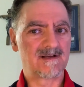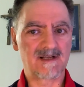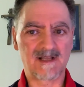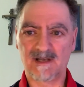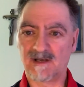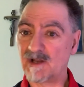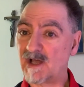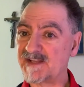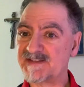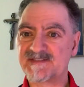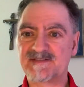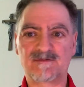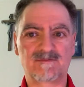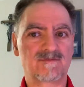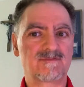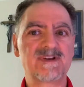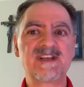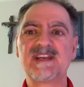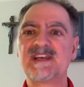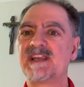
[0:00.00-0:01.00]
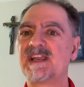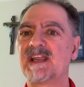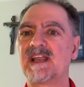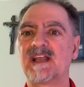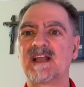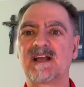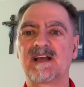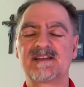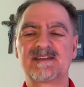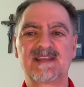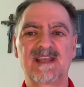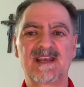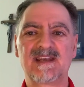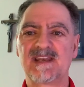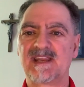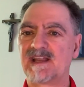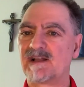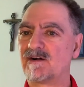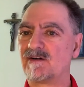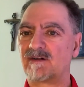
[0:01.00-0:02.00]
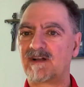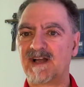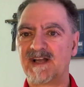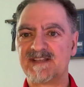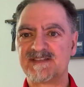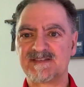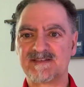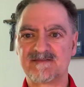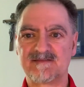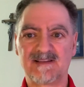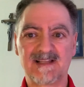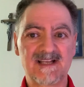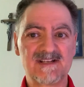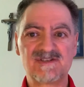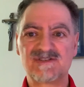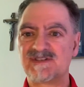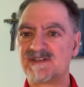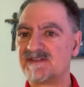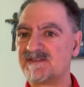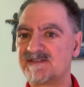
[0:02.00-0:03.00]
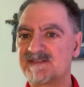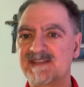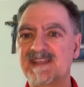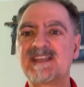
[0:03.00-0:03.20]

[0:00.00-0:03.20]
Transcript: lots of reading, attending all kinds of luncheons,